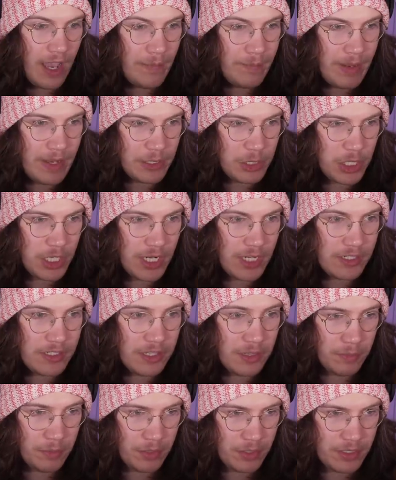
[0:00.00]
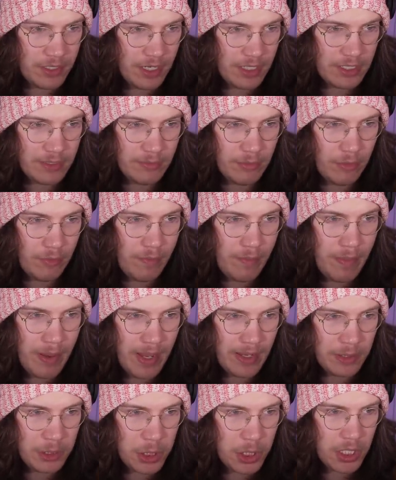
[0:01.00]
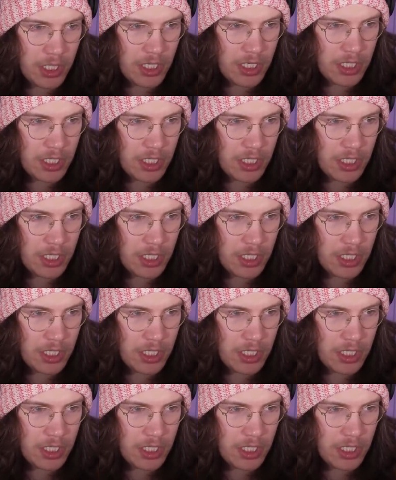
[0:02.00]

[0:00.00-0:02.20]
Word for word: I bet she is, the predictable bitch.